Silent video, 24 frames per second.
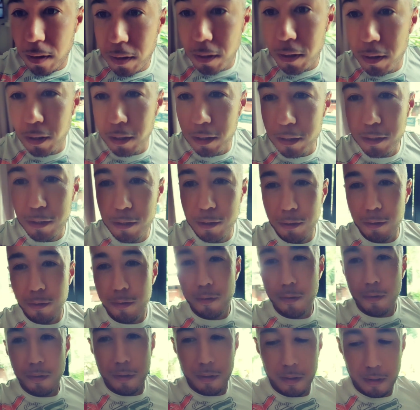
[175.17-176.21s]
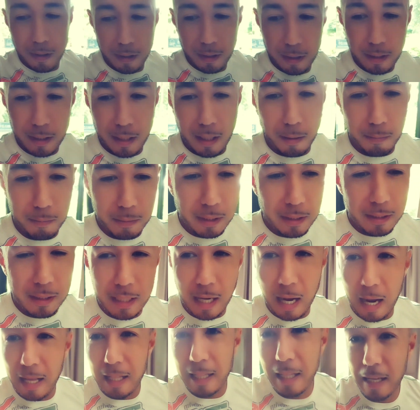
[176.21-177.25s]
Could you come to
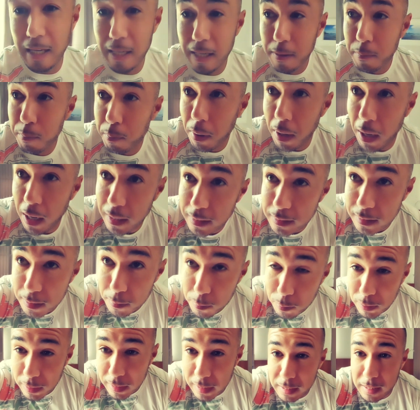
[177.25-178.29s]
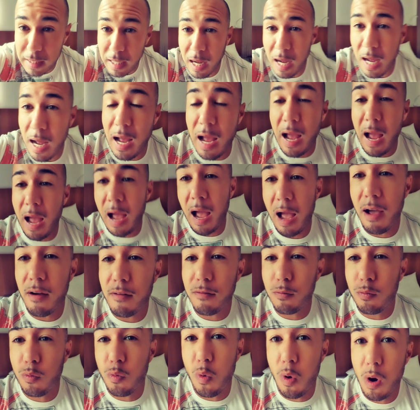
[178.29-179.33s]
Thailand and possibly not
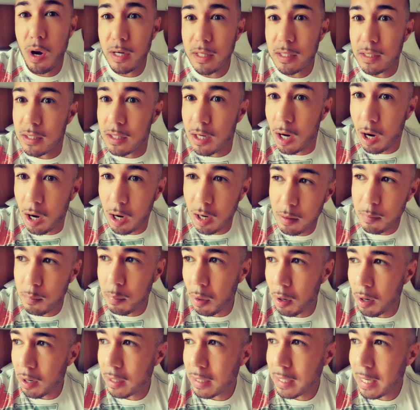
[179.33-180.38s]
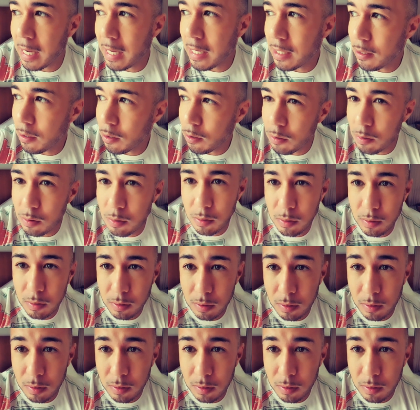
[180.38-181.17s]
have one dog bark at you?